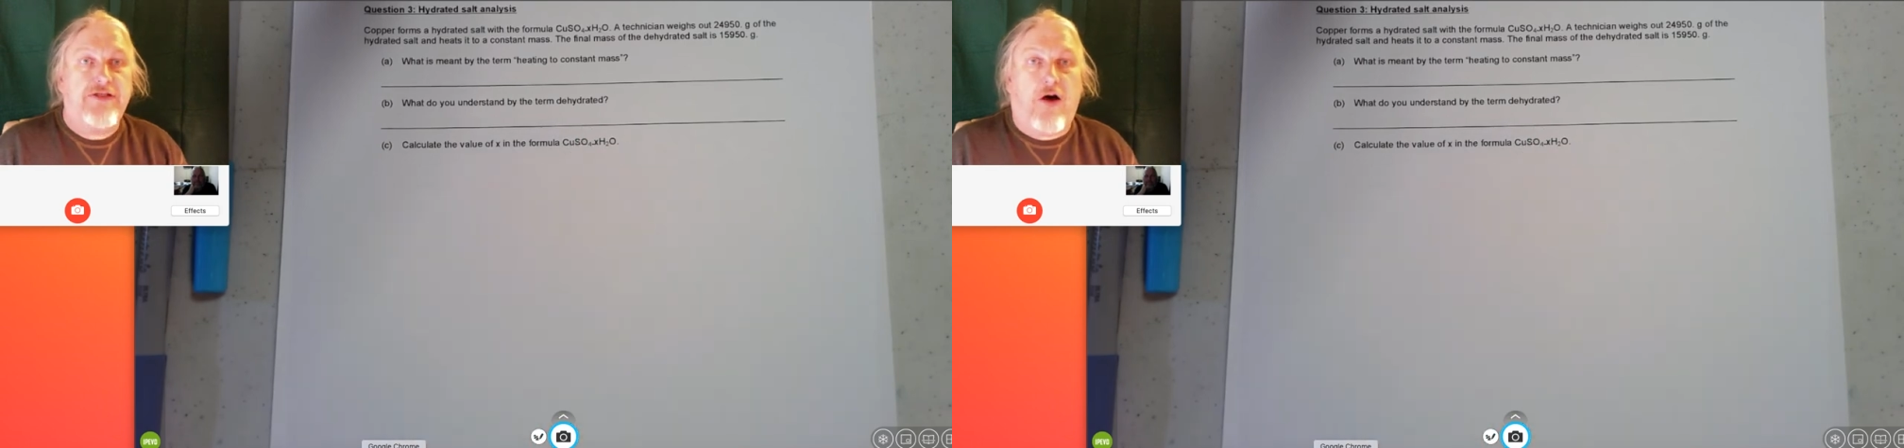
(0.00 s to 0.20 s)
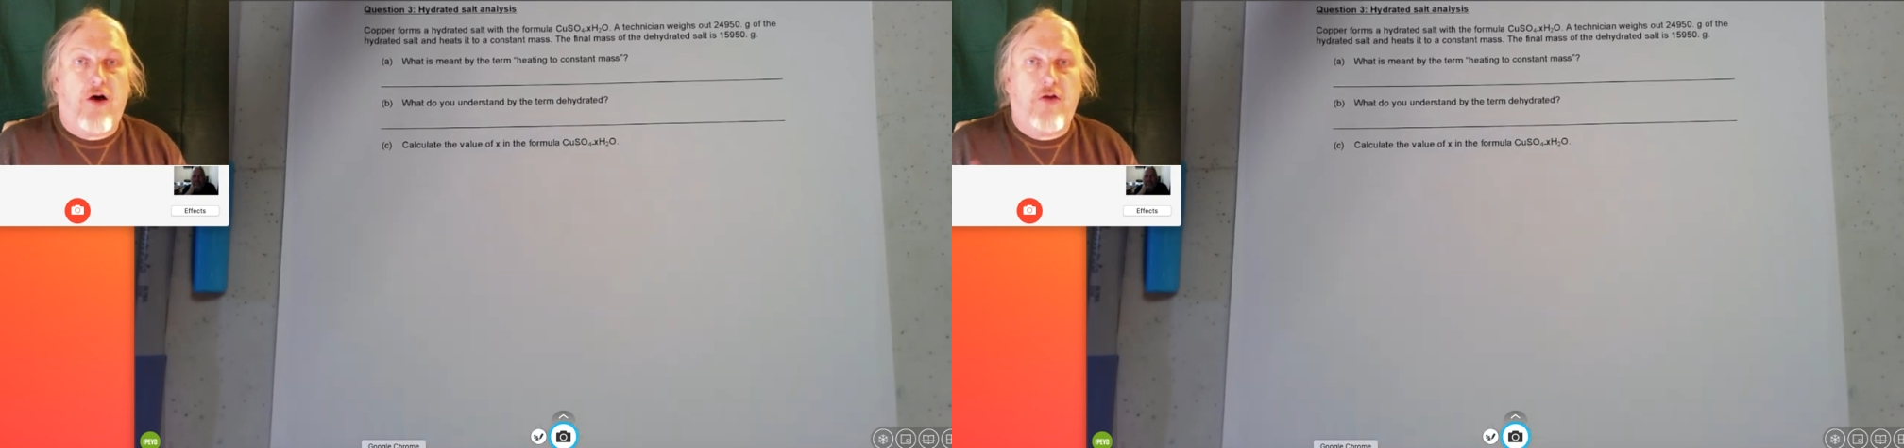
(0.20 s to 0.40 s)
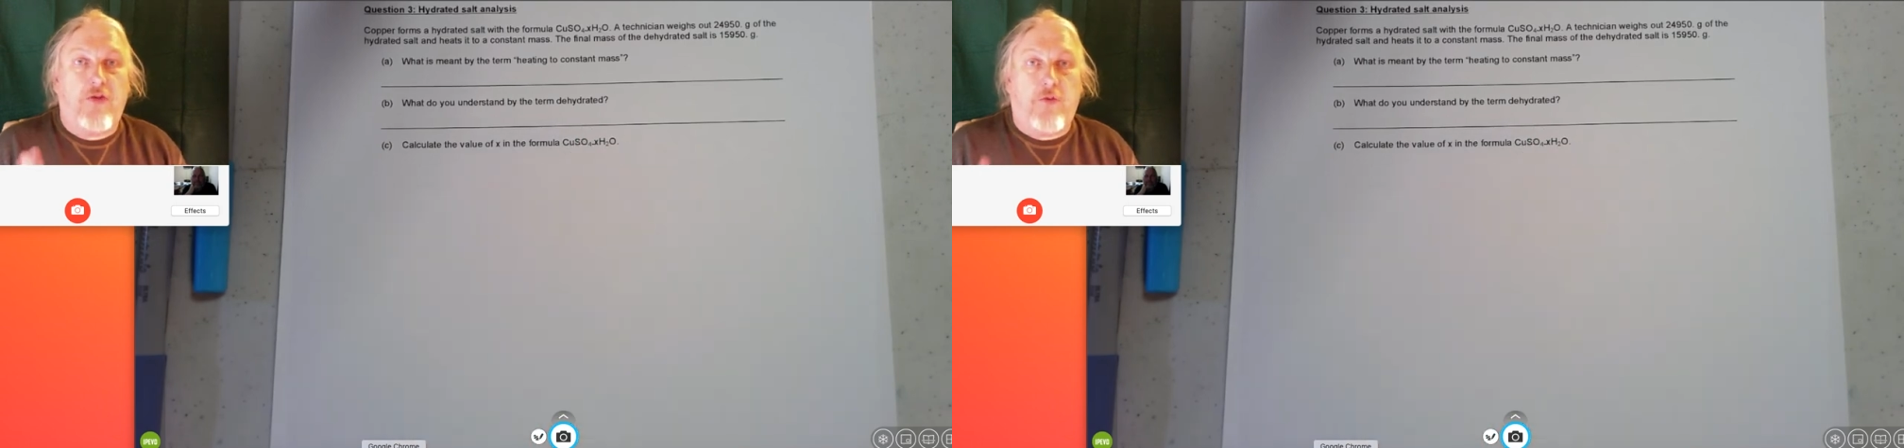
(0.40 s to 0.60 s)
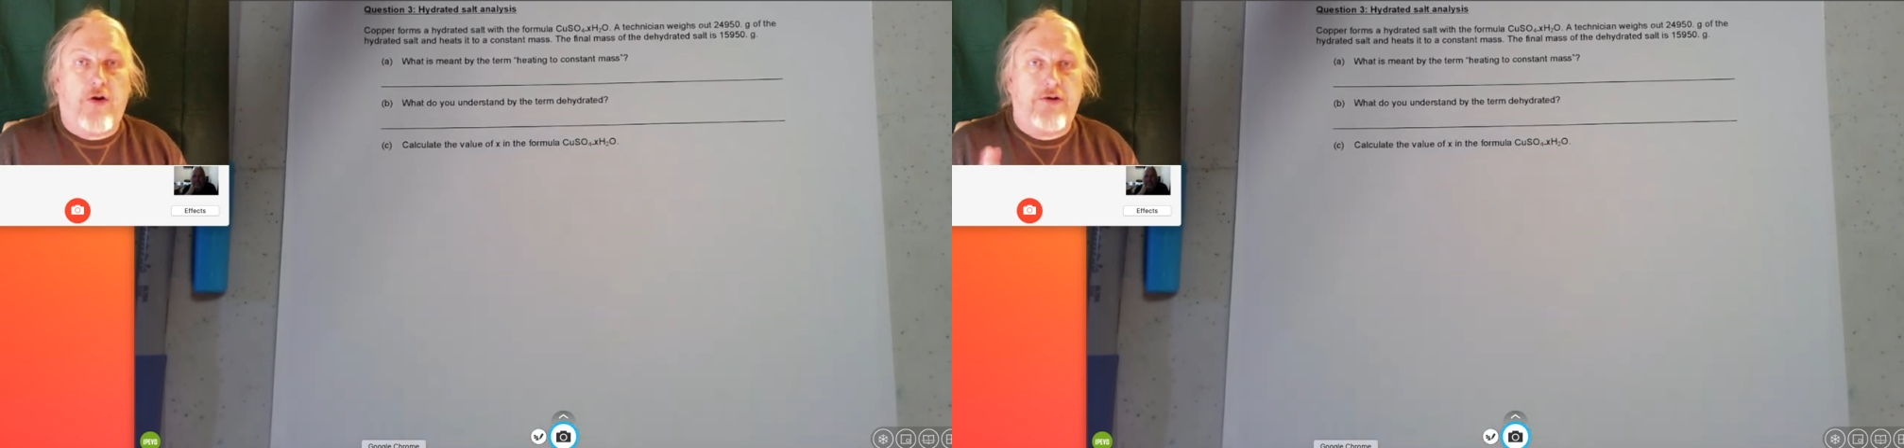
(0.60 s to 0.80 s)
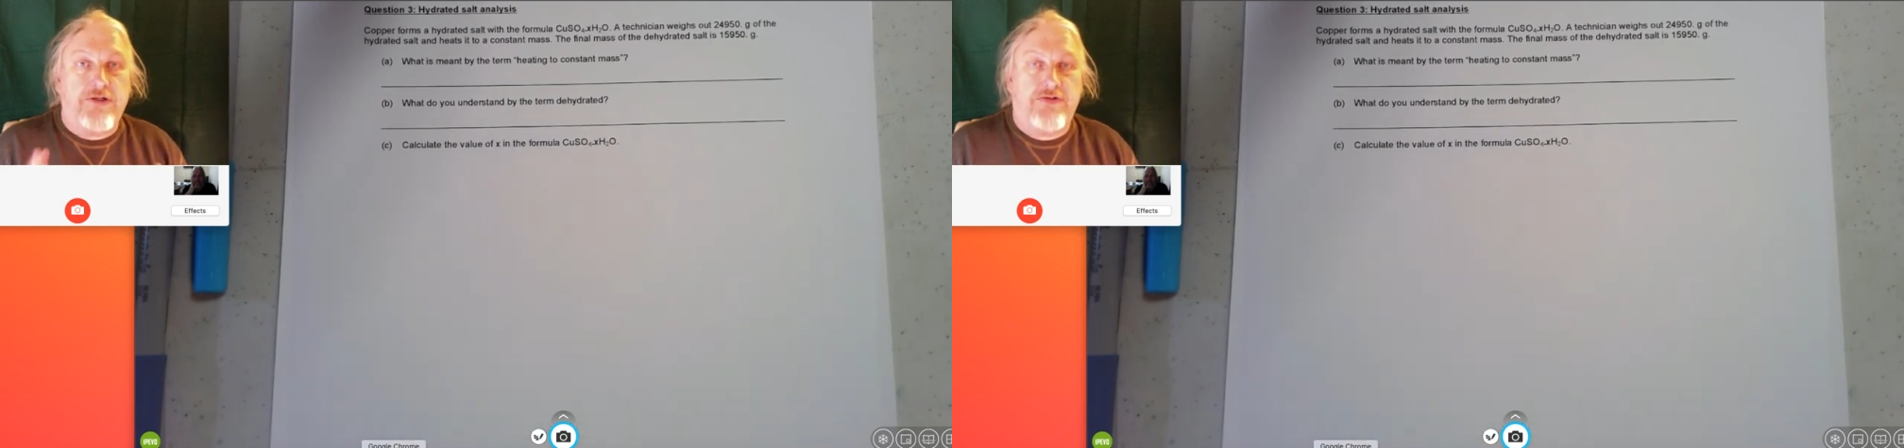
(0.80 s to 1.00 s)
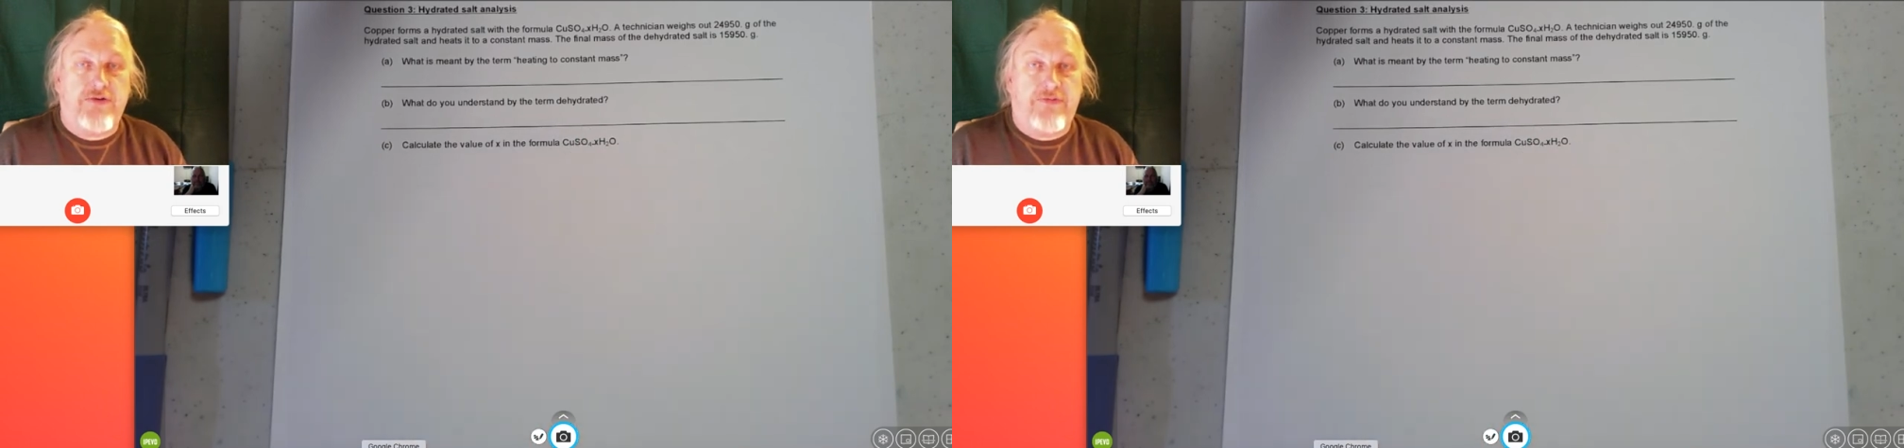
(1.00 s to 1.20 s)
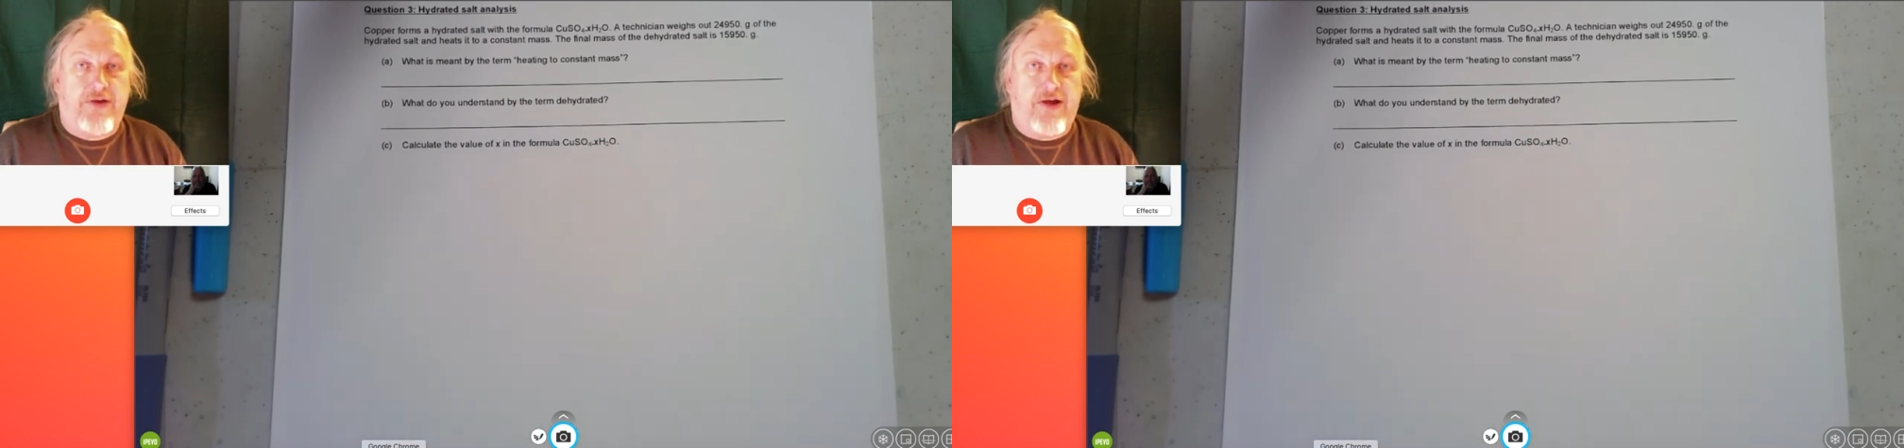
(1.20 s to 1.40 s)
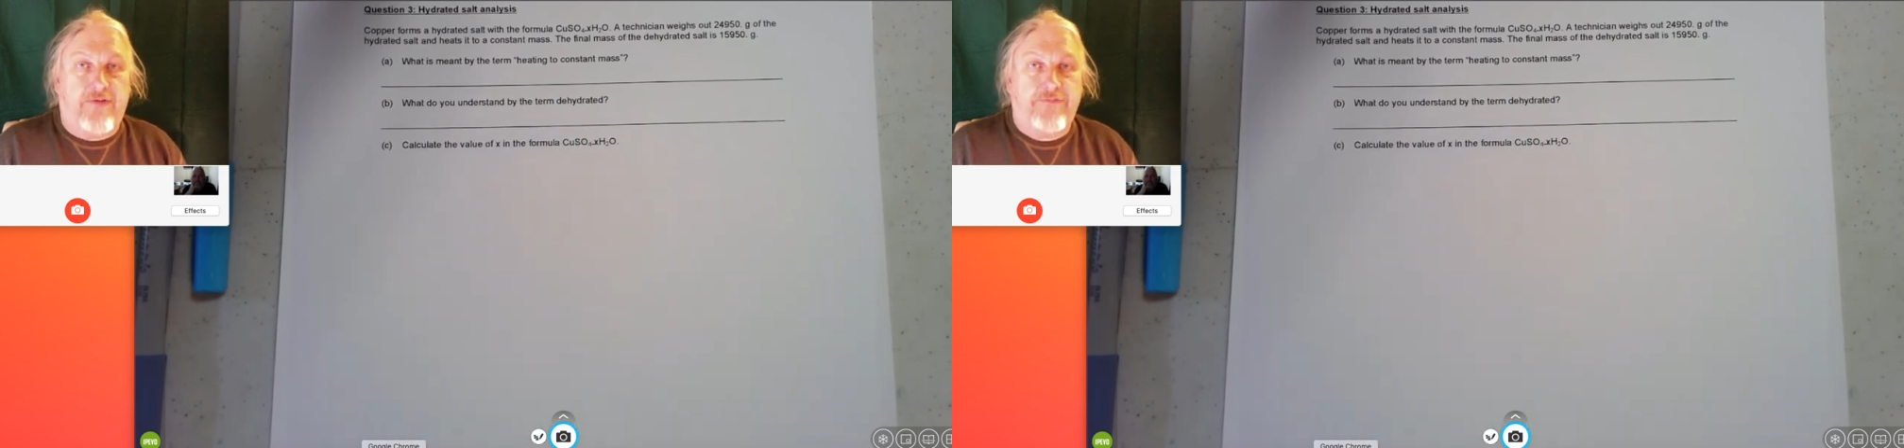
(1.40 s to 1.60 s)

all the water is driven off.